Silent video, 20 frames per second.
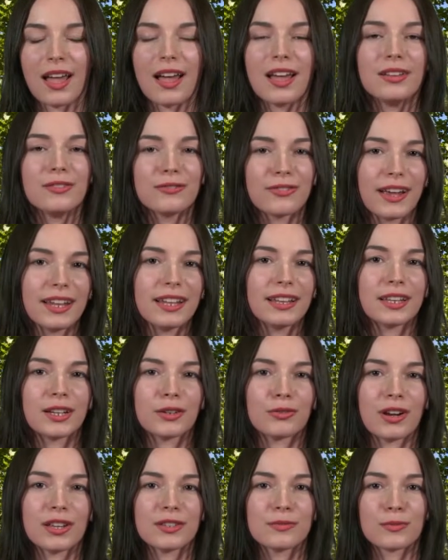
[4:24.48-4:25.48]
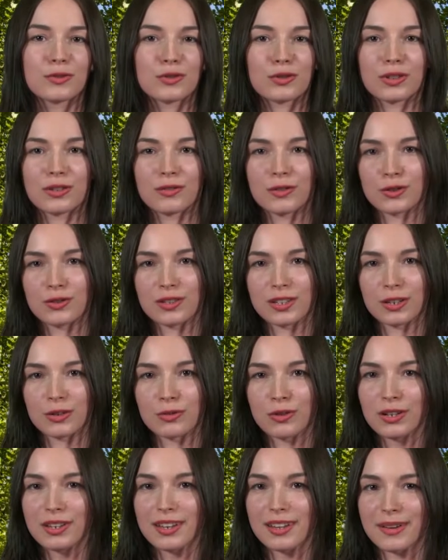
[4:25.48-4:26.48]
And finally Erasmus University
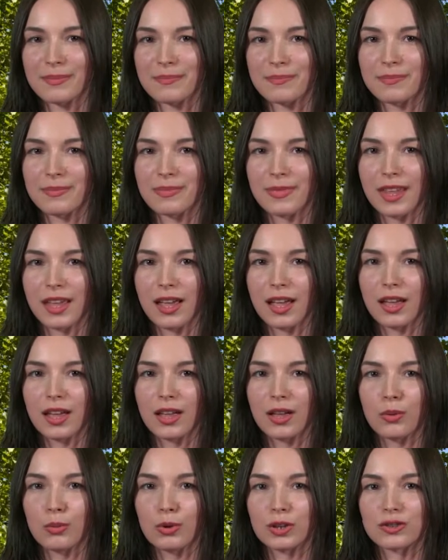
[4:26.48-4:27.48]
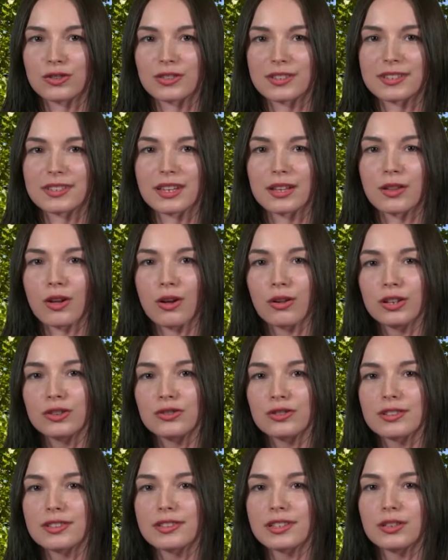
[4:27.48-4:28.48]
Rotterdam, which is a
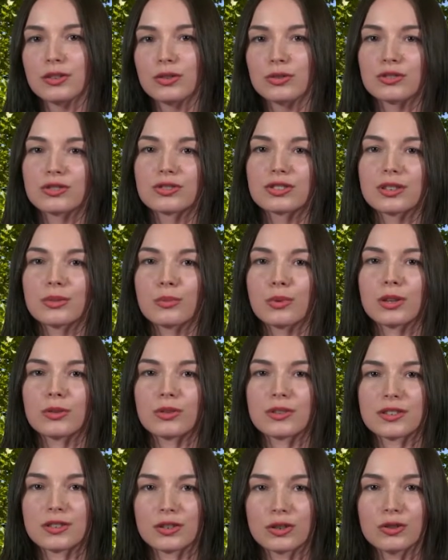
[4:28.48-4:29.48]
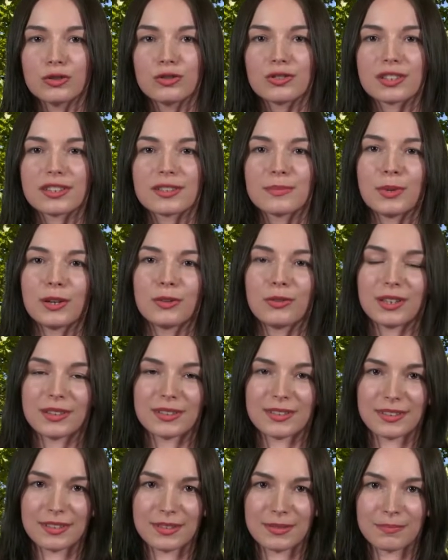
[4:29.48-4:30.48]
knowledge institution with research
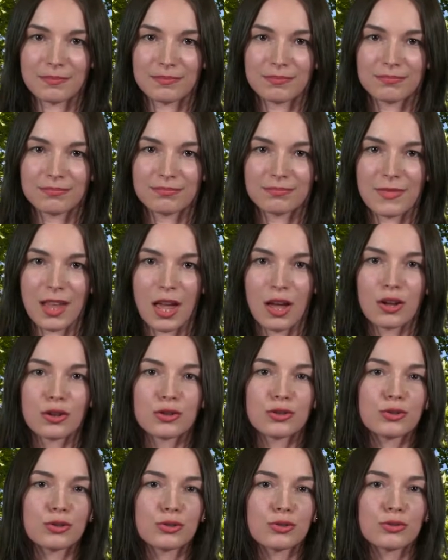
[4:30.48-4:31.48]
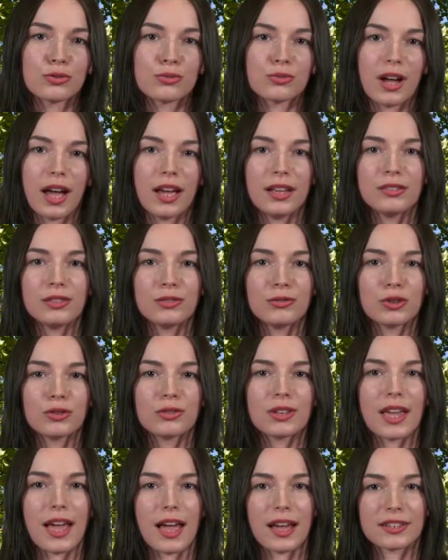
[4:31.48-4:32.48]
experience. So I interviewed
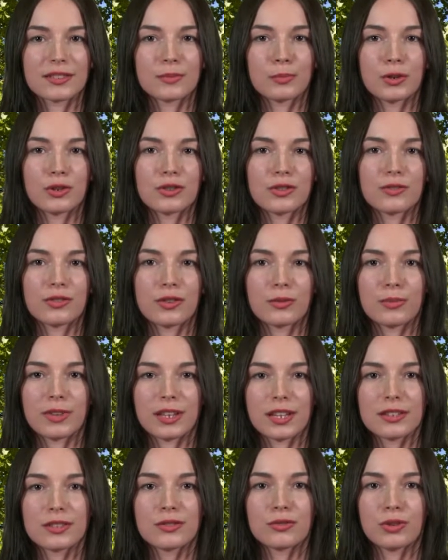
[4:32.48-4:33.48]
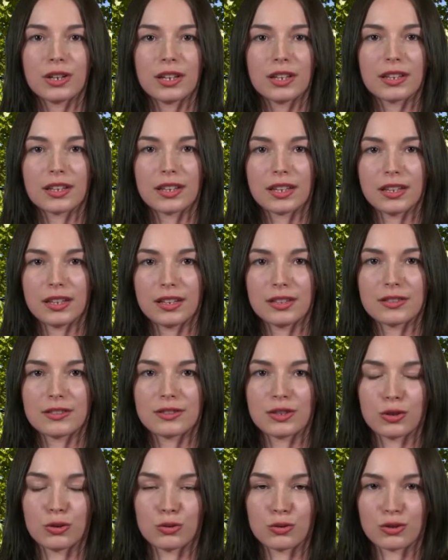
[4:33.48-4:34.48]
the experts from these three key
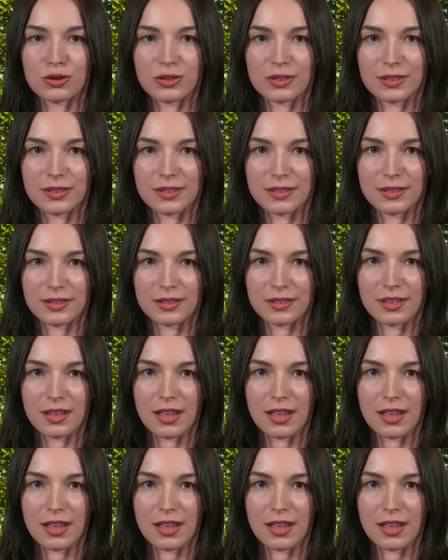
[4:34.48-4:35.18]
institutions,